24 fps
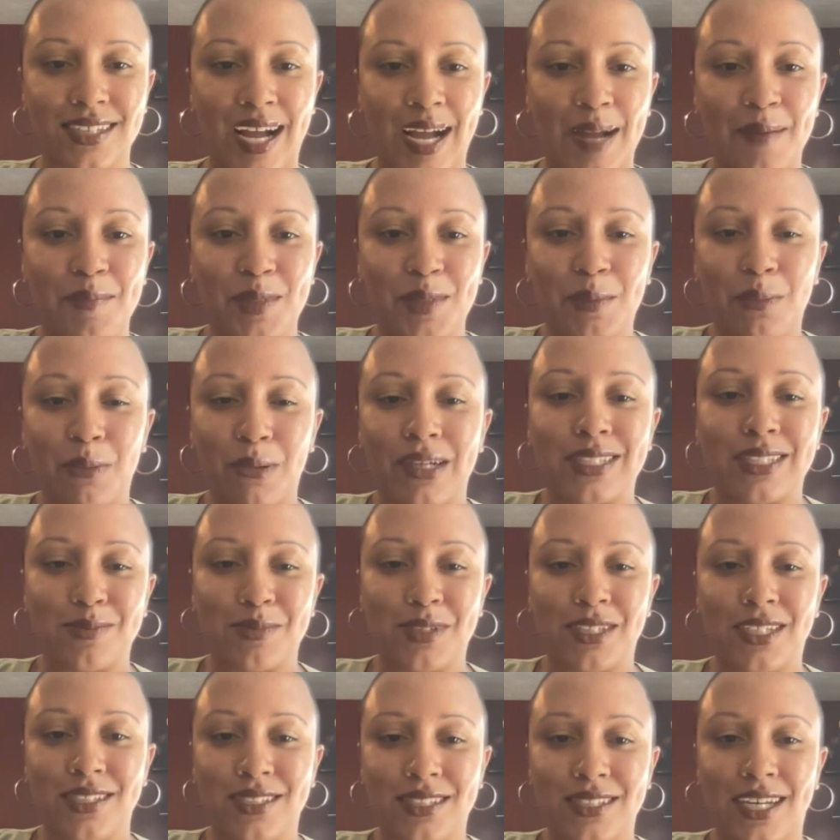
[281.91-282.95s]
I'm depressed
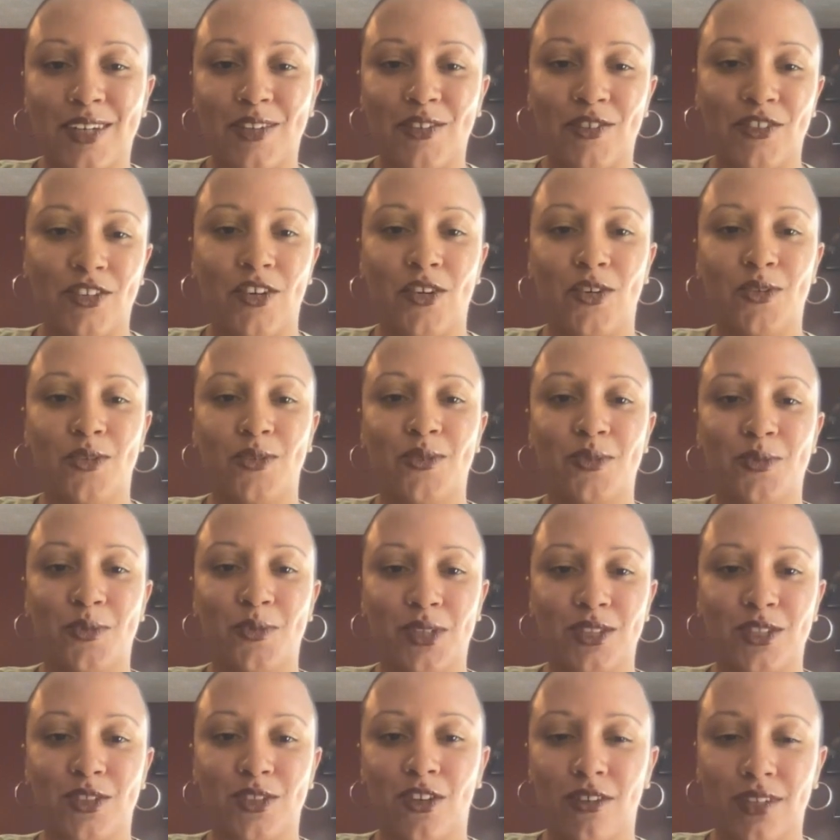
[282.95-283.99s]
because I don't know
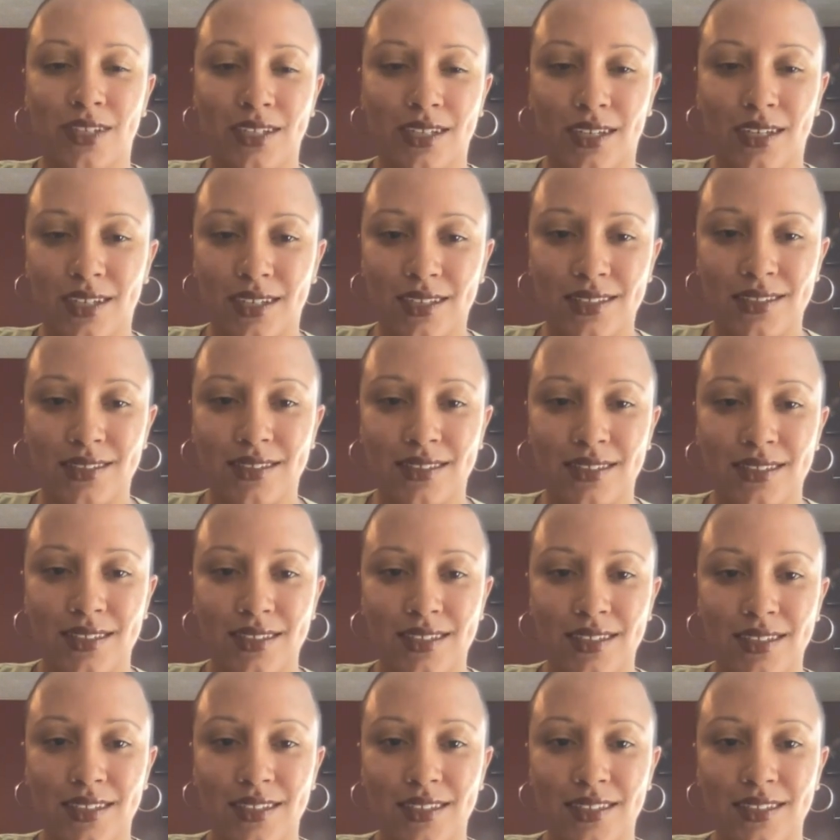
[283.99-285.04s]
what's going on,
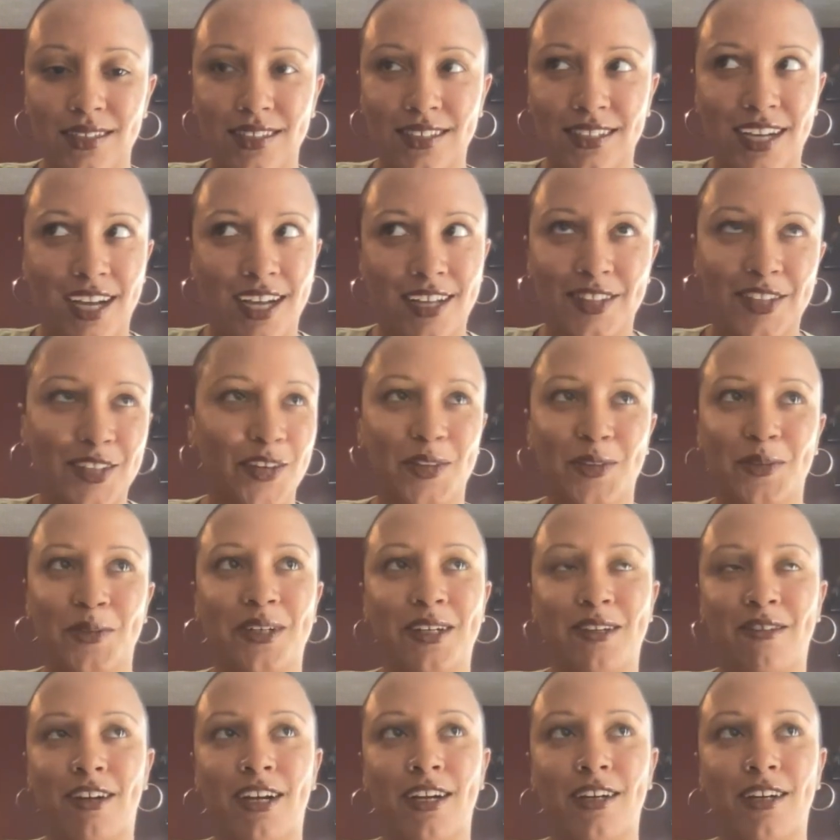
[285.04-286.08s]
not the other way
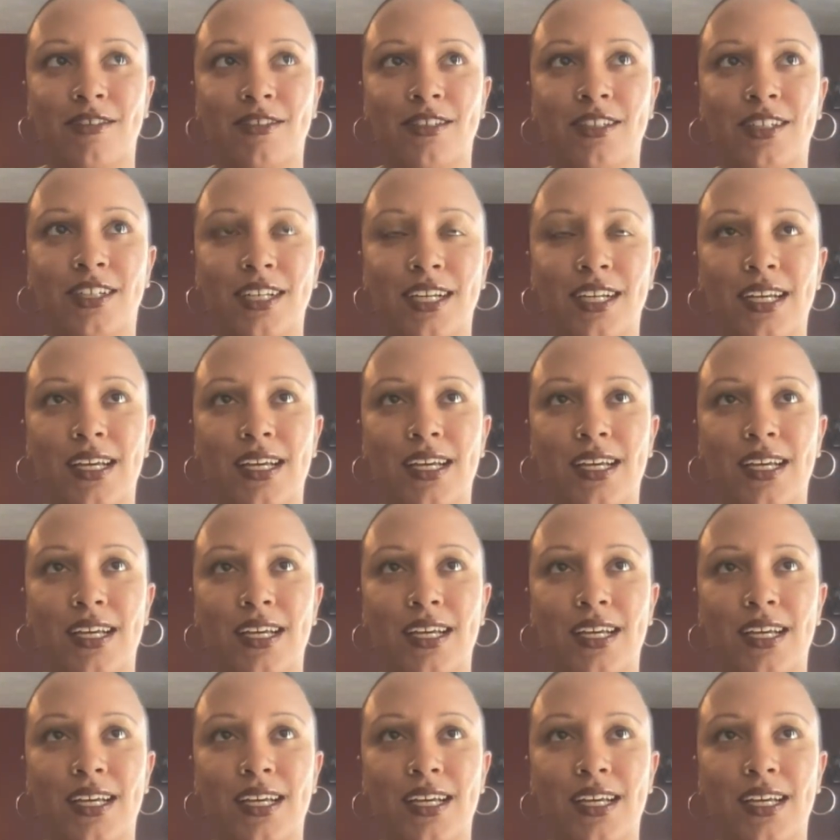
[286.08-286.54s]
around.